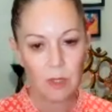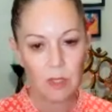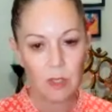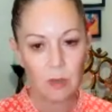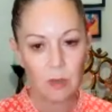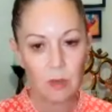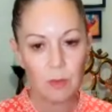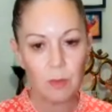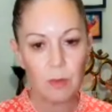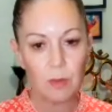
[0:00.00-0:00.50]
we
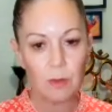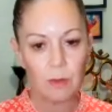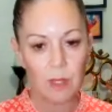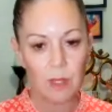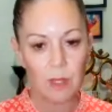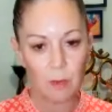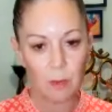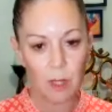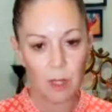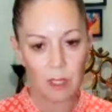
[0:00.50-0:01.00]
do move
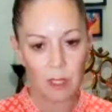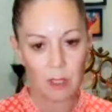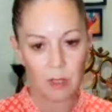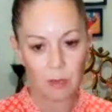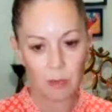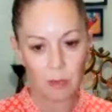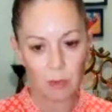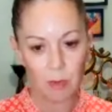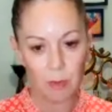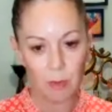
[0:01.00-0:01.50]
the
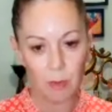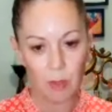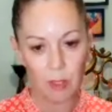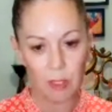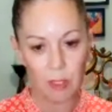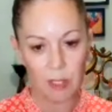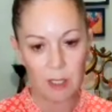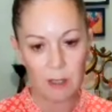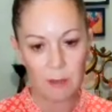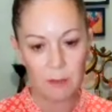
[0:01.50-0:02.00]
awareness through the
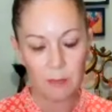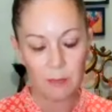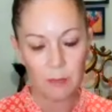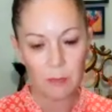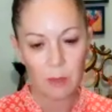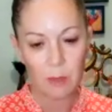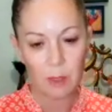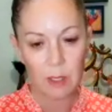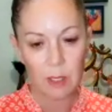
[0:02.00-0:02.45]
body,